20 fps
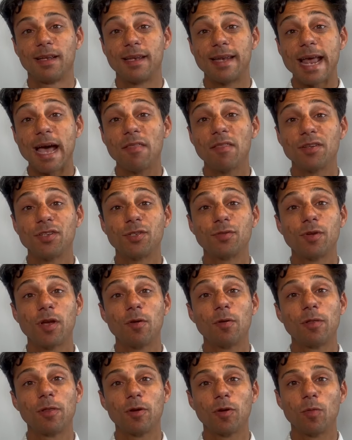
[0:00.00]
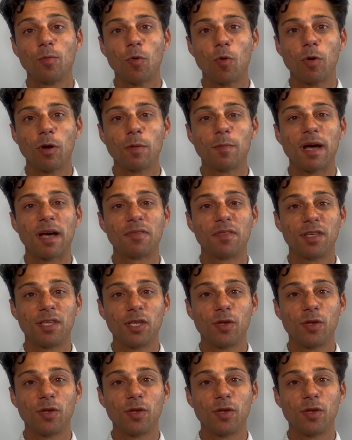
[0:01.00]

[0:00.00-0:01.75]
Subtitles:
Now that you know a little more about the